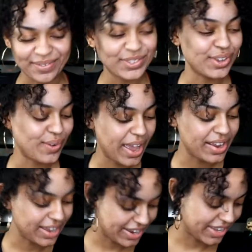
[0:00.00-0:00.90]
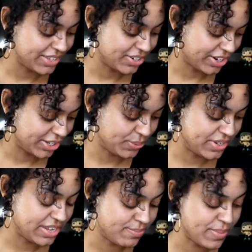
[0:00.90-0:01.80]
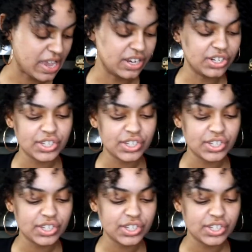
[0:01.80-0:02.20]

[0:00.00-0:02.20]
So I got the darkest one, Deep Beige.